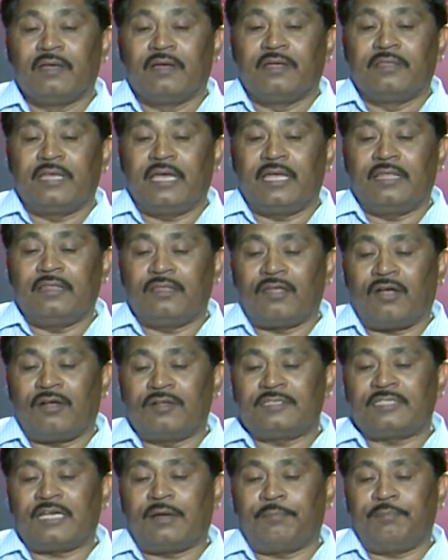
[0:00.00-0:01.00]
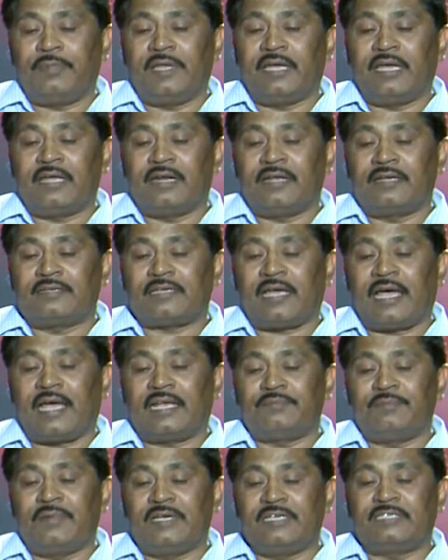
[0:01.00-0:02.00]
Then non-sampling errors,
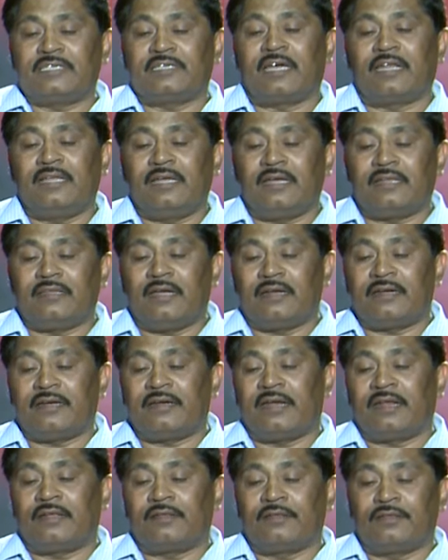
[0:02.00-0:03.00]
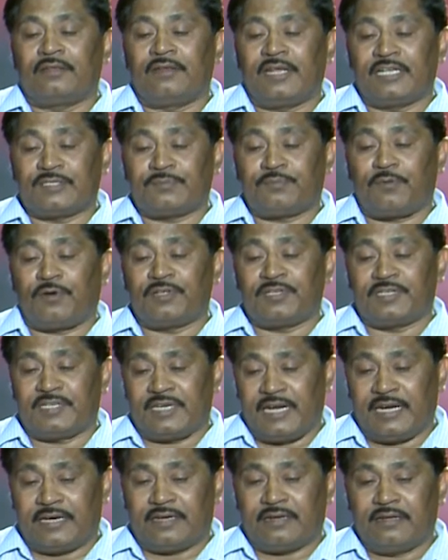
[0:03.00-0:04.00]
as mentioned earlier, that response
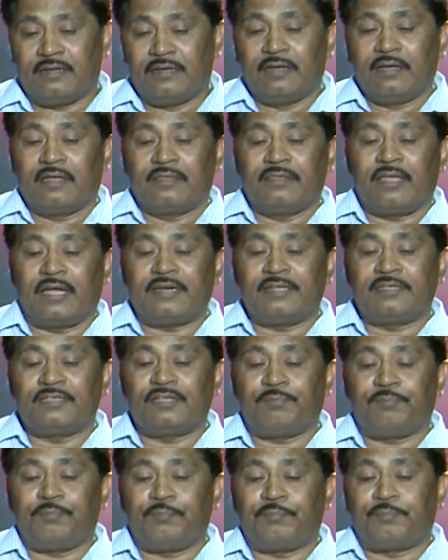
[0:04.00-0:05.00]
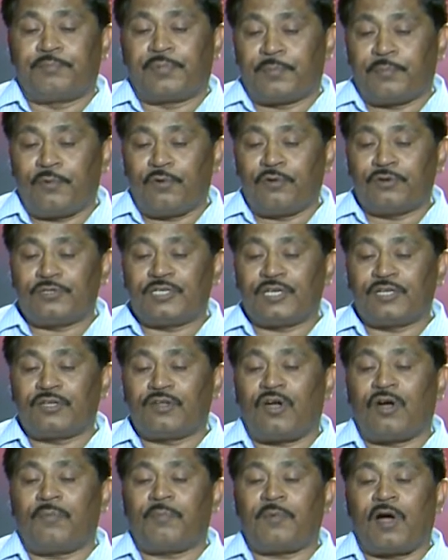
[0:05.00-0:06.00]
rate, that is the proportion
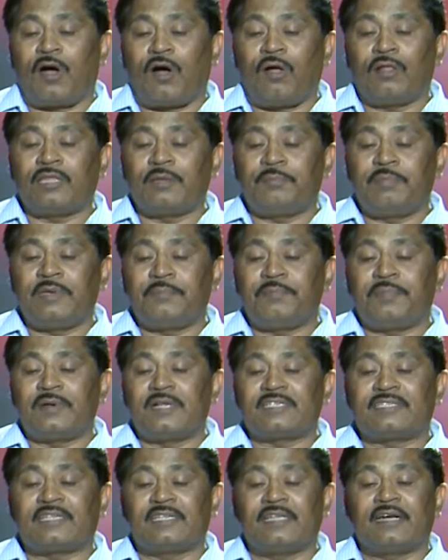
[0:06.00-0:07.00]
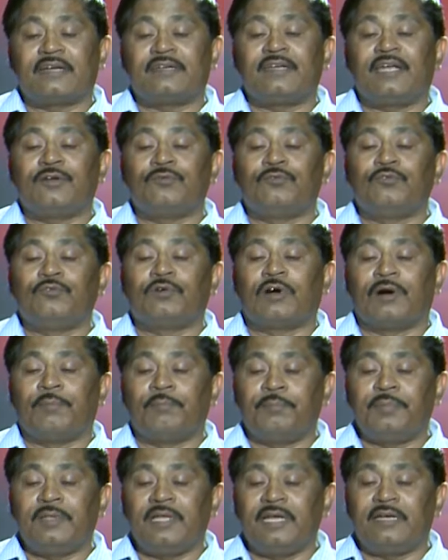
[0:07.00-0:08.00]
of all the people selected who
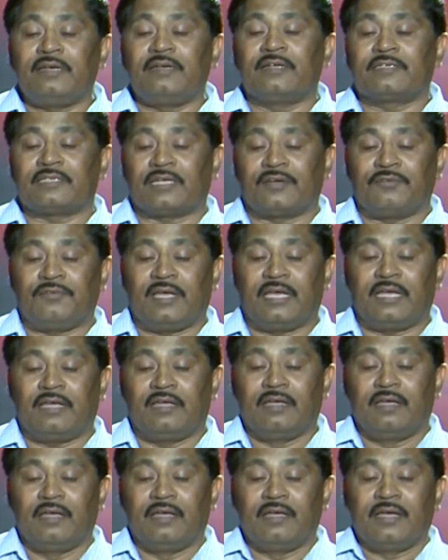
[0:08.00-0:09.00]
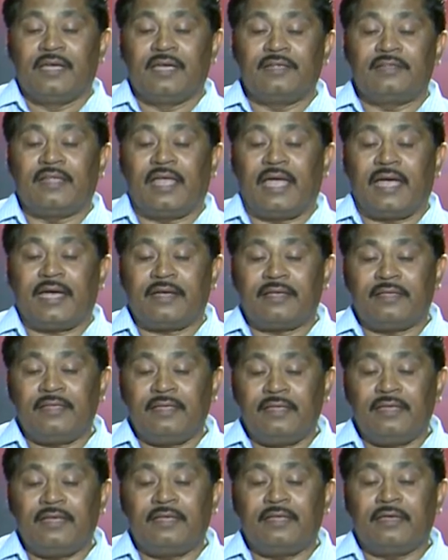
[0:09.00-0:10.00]
complete the survey, is
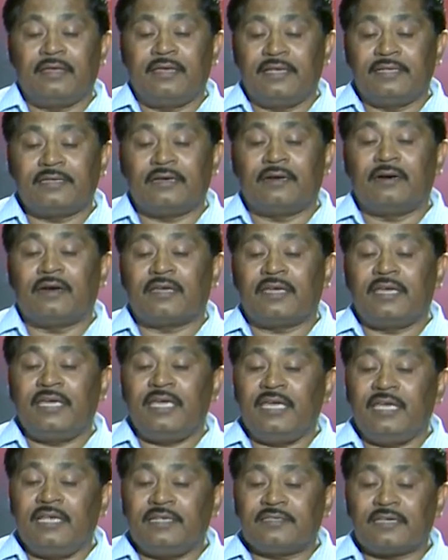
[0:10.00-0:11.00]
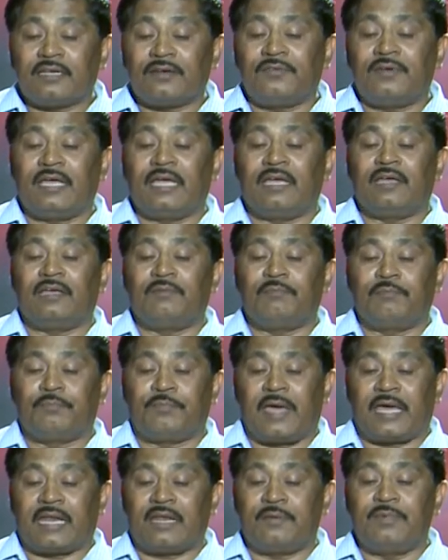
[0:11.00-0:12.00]
a key survey
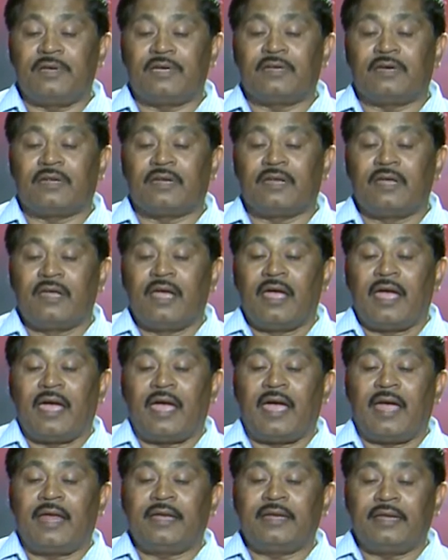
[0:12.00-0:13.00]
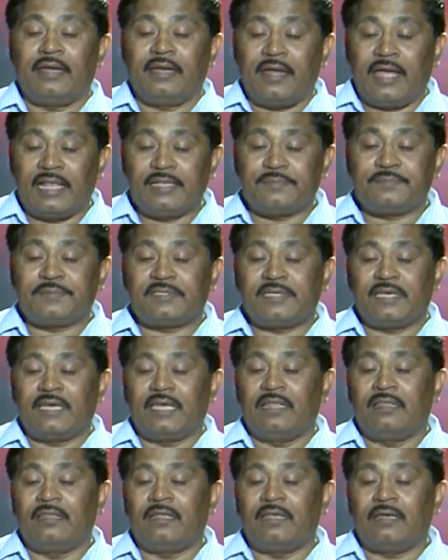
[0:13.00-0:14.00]
parameter and helps
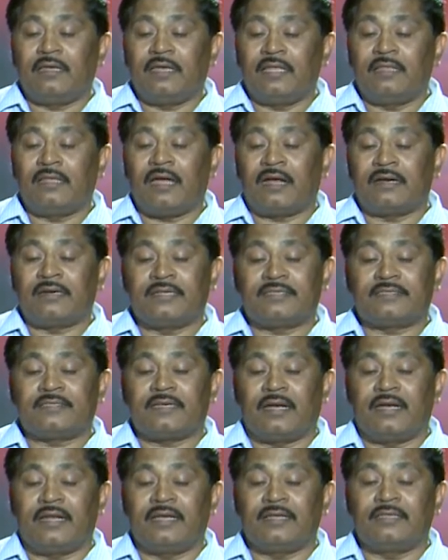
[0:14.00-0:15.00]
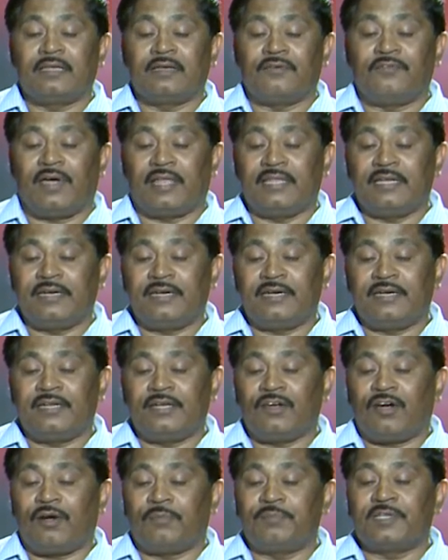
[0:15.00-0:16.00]
in the understanding the validity
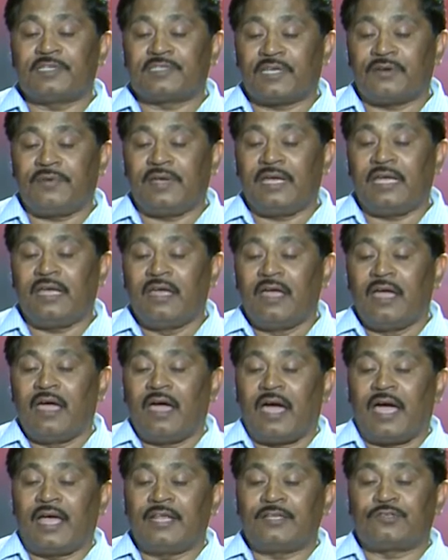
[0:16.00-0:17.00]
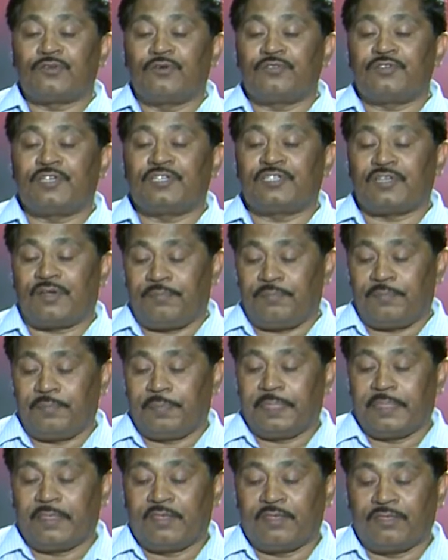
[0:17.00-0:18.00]
of the survey and sources of
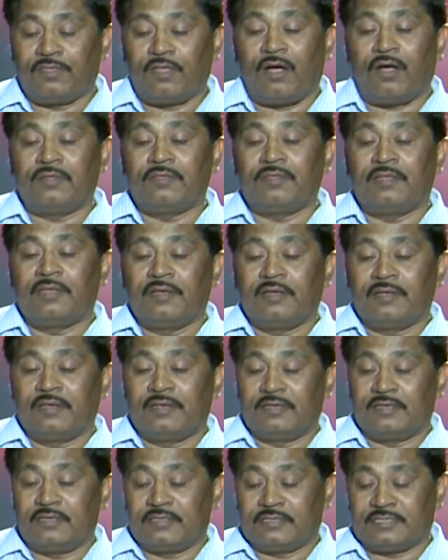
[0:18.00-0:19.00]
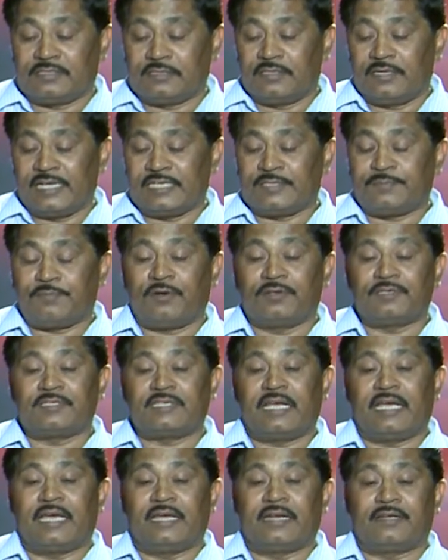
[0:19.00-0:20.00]
non-response
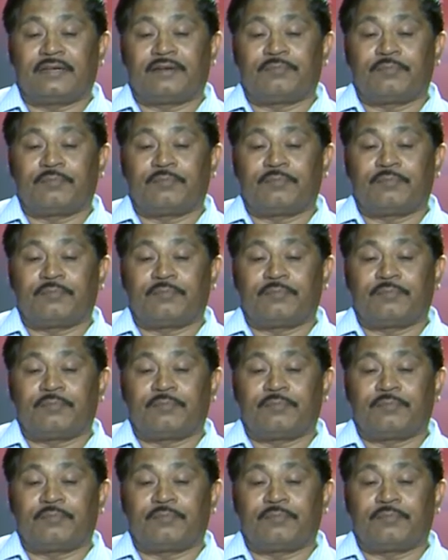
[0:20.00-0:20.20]
error.